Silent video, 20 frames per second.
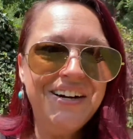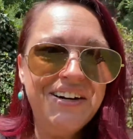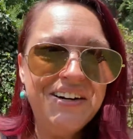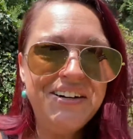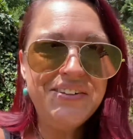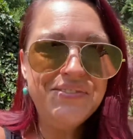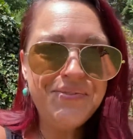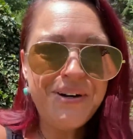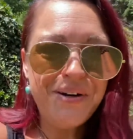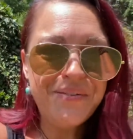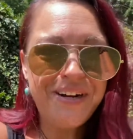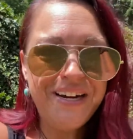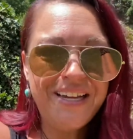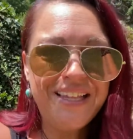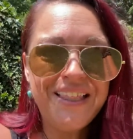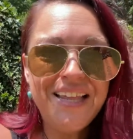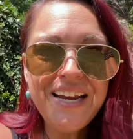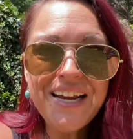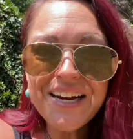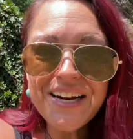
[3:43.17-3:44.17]
on my way
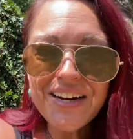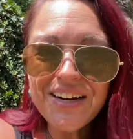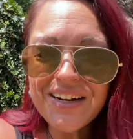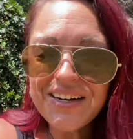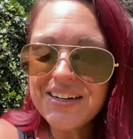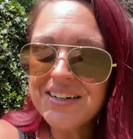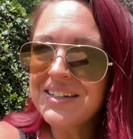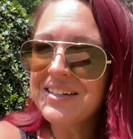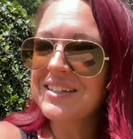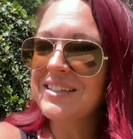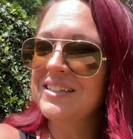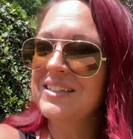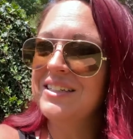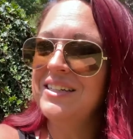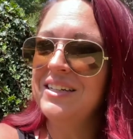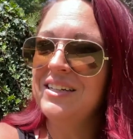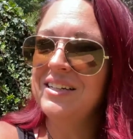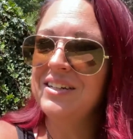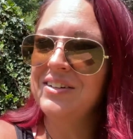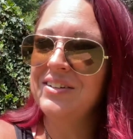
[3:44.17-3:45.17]
there, you
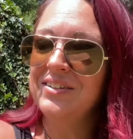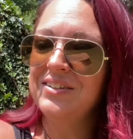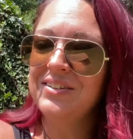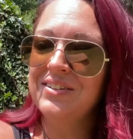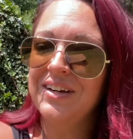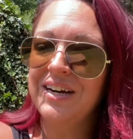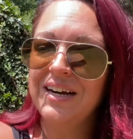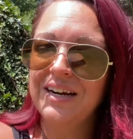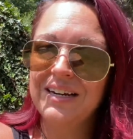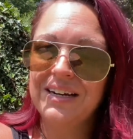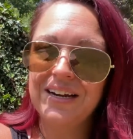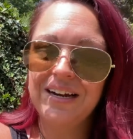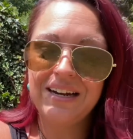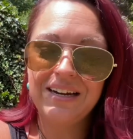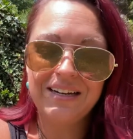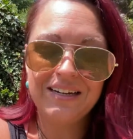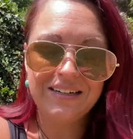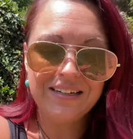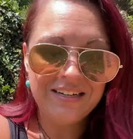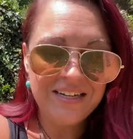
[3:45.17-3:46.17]
know, I,
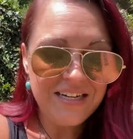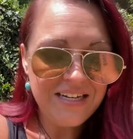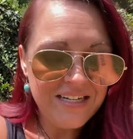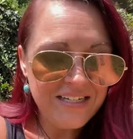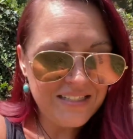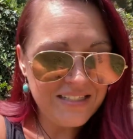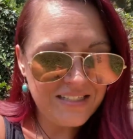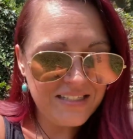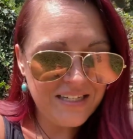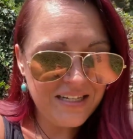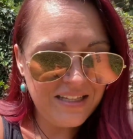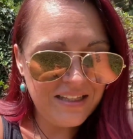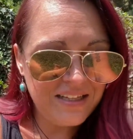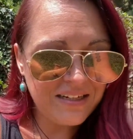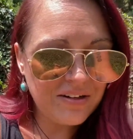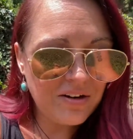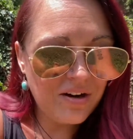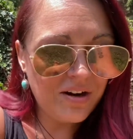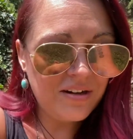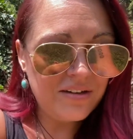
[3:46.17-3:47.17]
I see the
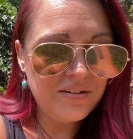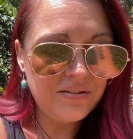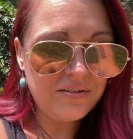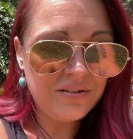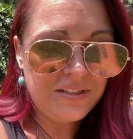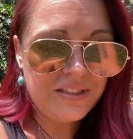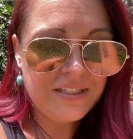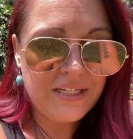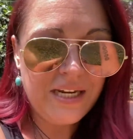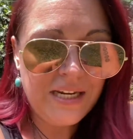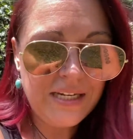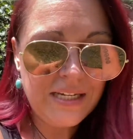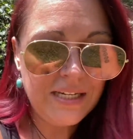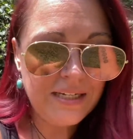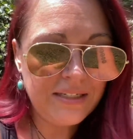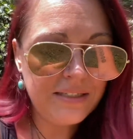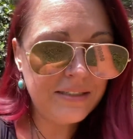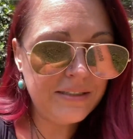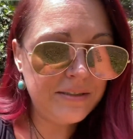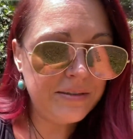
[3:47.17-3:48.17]
Cardinal
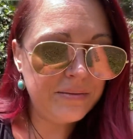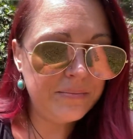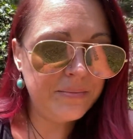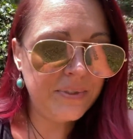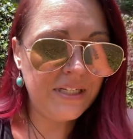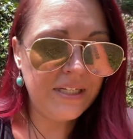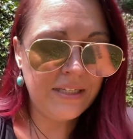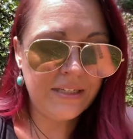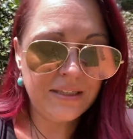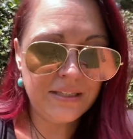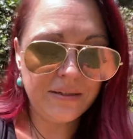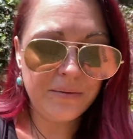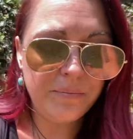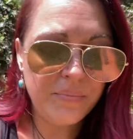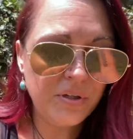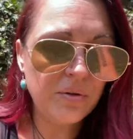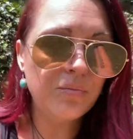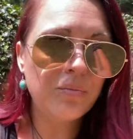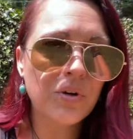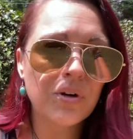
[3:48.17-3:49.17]
Stadium and the
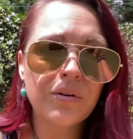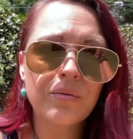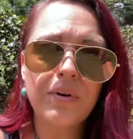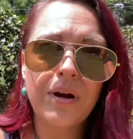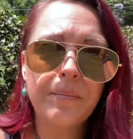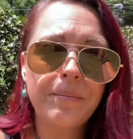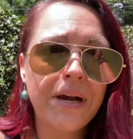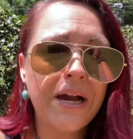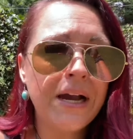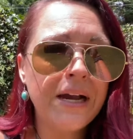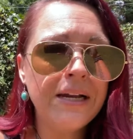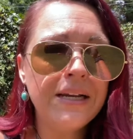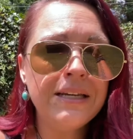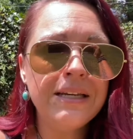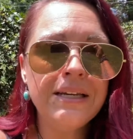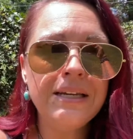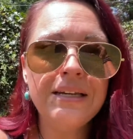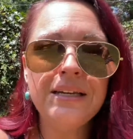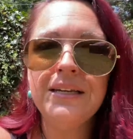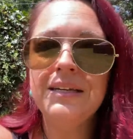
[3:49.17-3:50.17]
billboard right behind
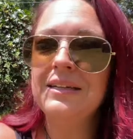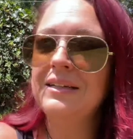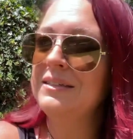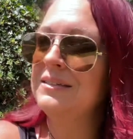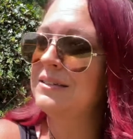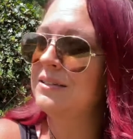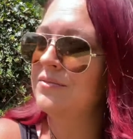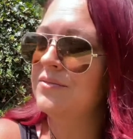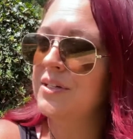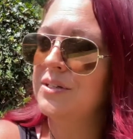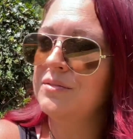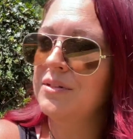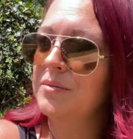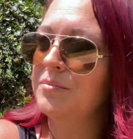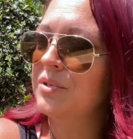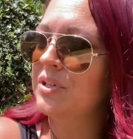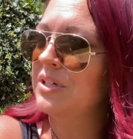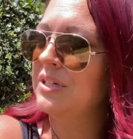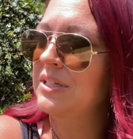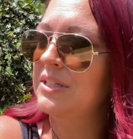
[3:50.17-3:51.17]
it. The phone
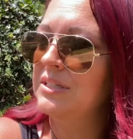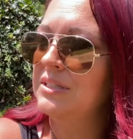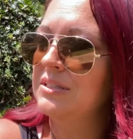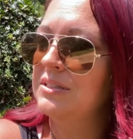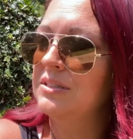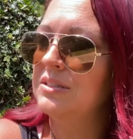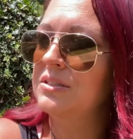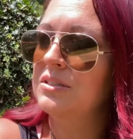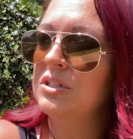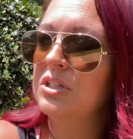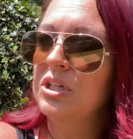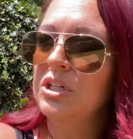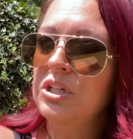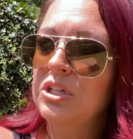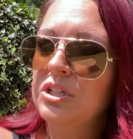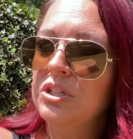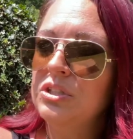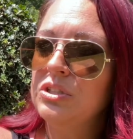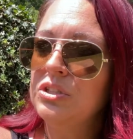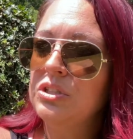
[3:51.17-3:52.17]
number is
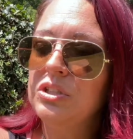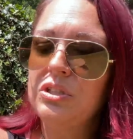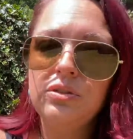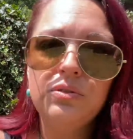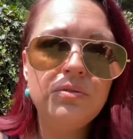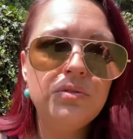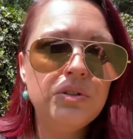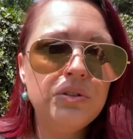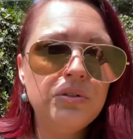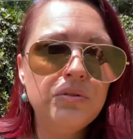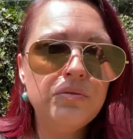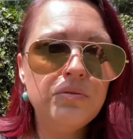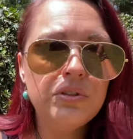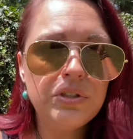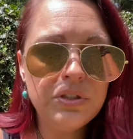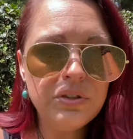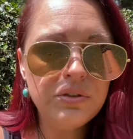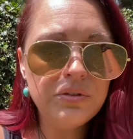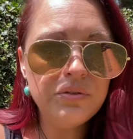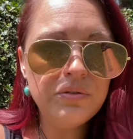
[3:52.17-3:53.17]

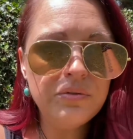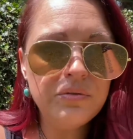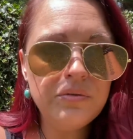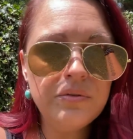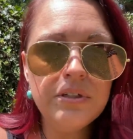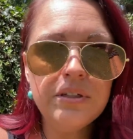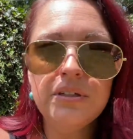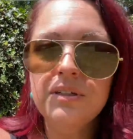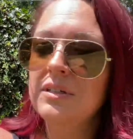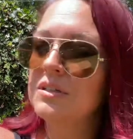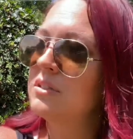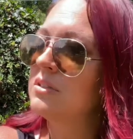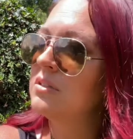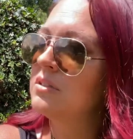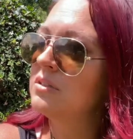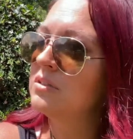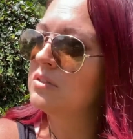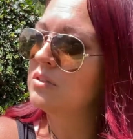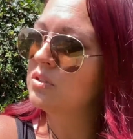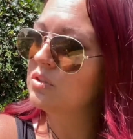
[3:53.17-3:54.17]

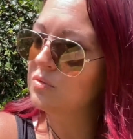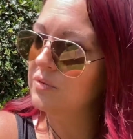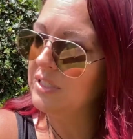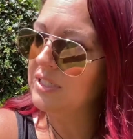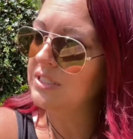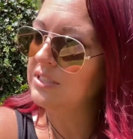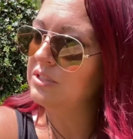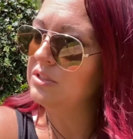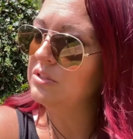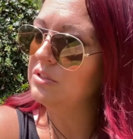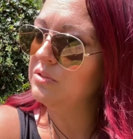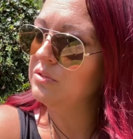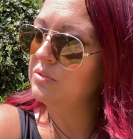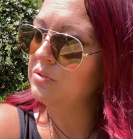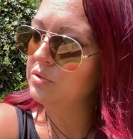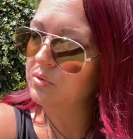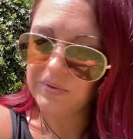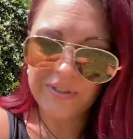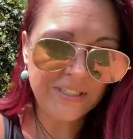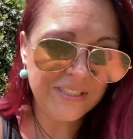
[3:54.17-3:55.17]

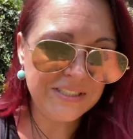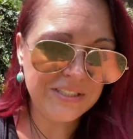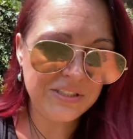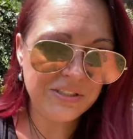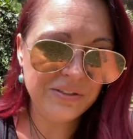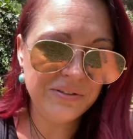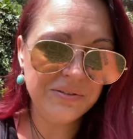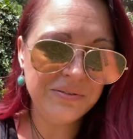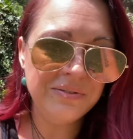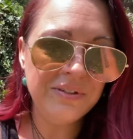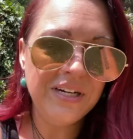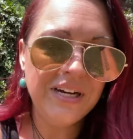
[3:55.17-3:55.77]
222-2222.